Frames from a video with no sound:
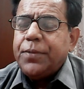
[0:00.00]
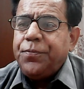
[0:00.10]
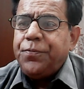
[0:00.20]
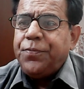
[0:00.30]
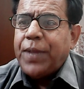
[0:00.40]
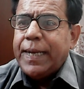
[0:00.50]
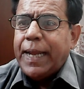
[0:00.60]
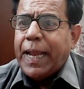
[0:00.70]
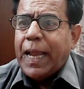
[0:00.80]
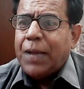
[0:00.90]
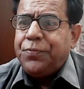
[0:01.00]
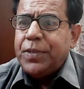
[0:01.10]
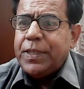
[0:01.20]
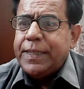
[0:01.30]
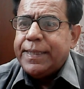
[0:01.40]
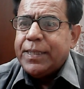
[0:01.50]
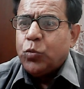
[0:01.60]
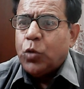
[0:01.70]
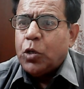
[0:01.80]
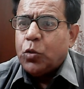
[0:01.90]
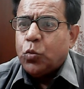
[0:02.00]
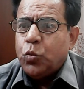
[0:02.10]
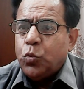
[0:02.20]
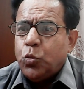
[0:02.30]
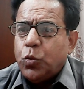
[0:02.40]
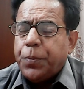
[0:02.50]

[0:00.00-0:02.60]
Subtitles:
When F is equal to